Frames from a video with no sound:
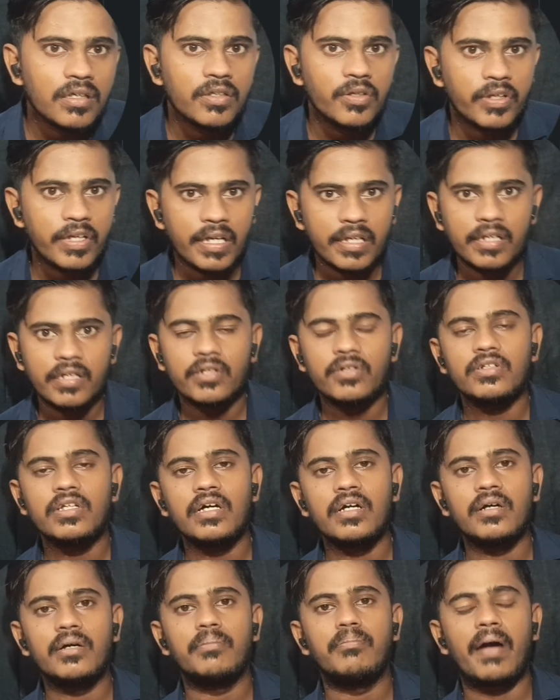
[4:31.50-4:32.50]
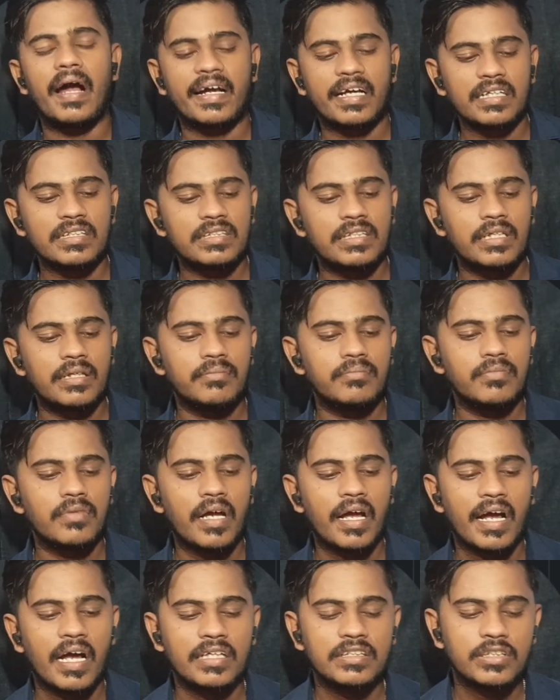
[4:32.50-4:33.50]
You can give the package name
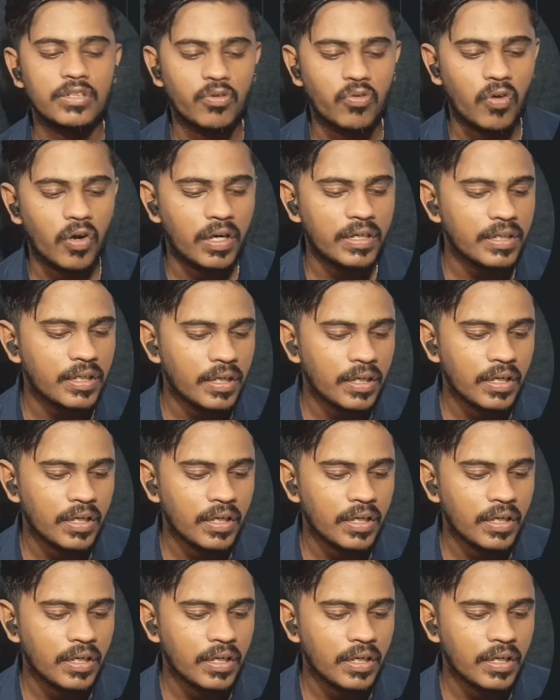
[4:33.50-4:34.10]
as you want.